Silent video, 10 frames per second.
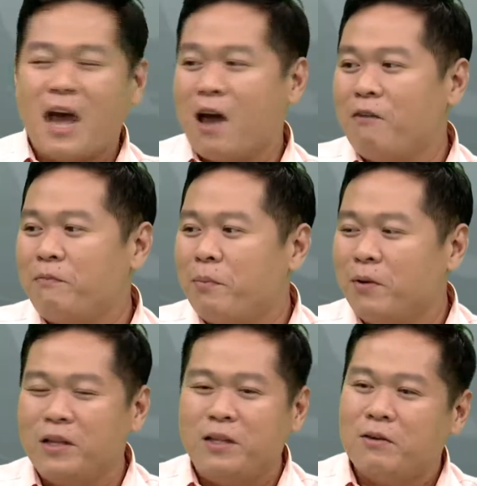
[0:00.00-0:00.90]
kind of
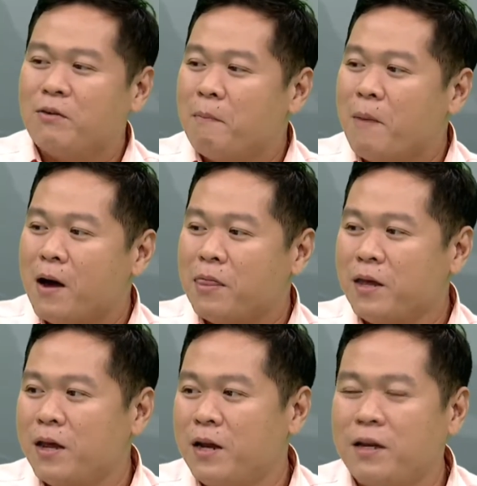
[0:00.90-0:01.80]
political
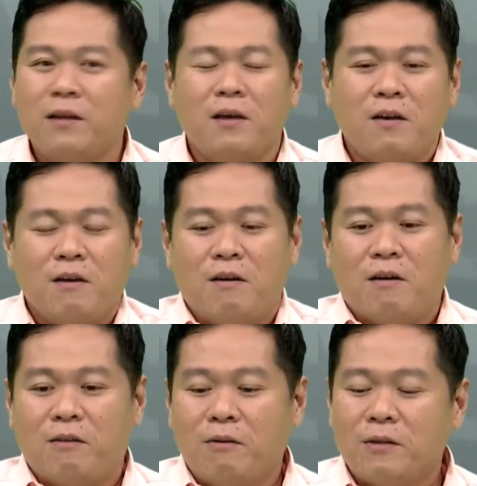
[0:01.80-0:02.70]
apartheid,
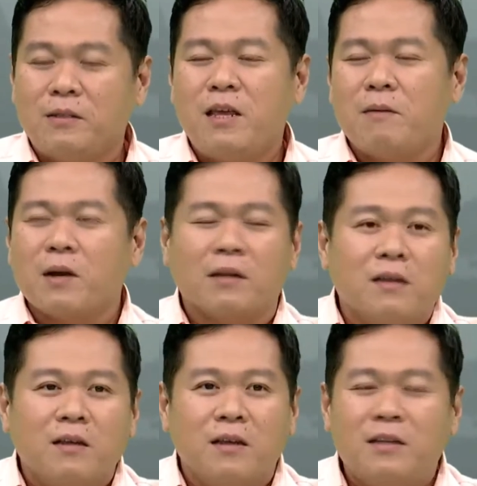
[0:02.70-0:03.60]
or those things. But
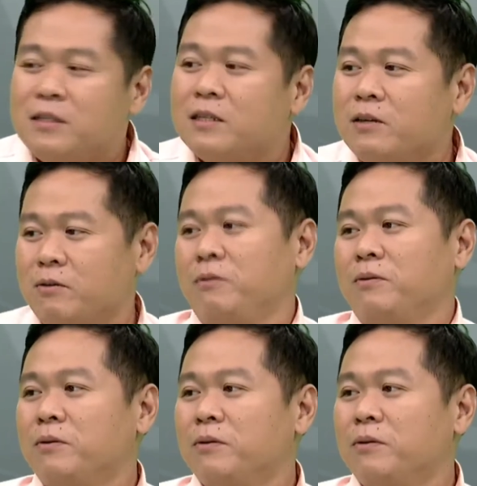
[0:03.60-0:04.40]
it's still.